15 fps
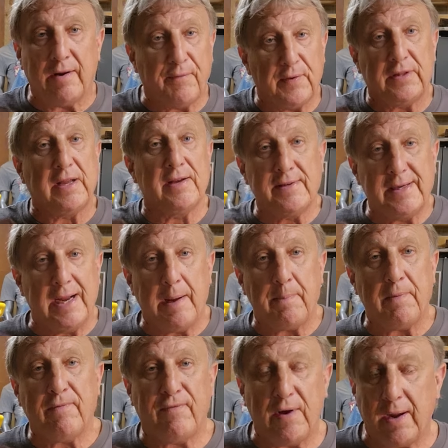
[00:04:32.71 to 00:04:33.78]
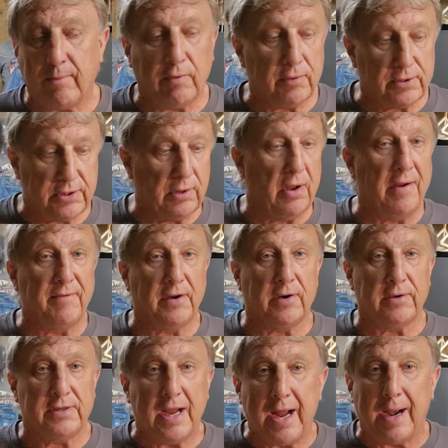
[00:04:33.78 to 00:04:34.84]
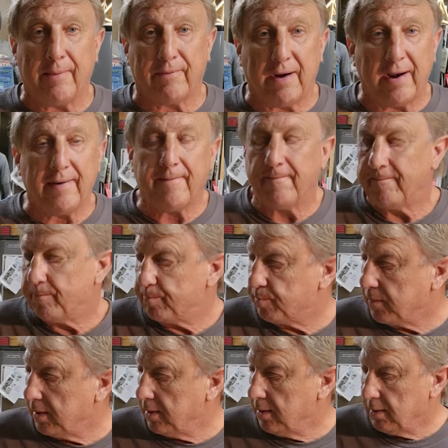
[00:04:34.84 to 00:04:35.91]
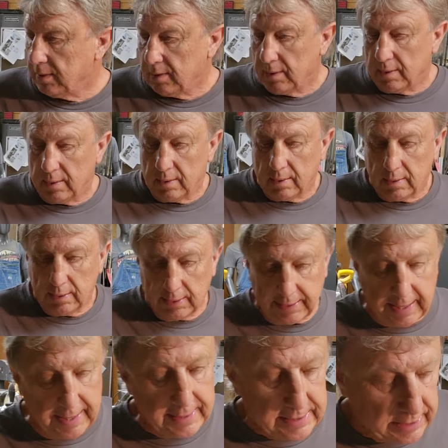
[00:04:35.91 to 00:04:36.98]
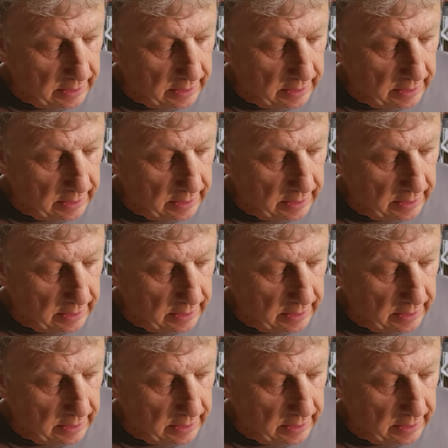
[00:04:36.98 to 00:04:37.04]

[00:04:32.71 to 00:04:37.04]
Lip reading: If it doesn't happen, fine. We're still having a good time, right? Okay,